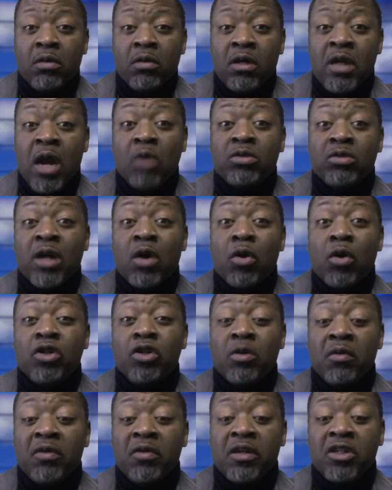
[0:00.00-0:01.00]
Now start going
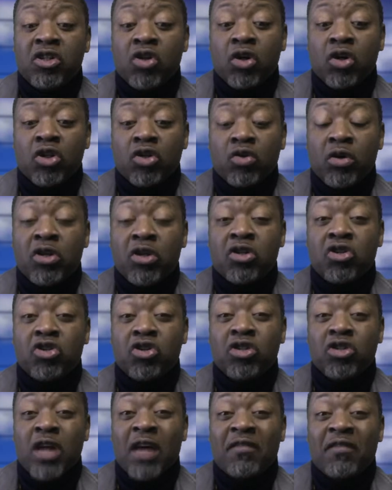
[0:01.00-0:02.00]
some of the structures of
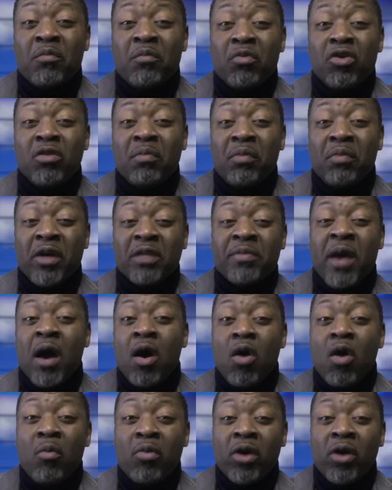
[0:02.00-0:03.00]
institutions that have been put in place by our
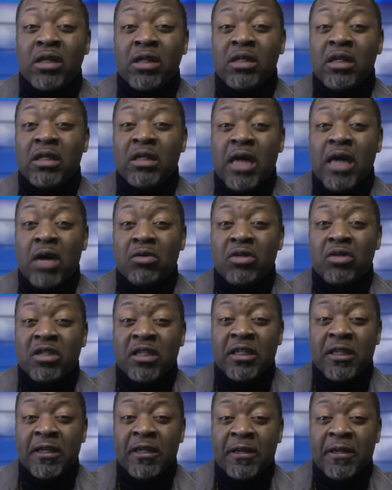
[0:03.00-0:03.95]
own brothers in this country,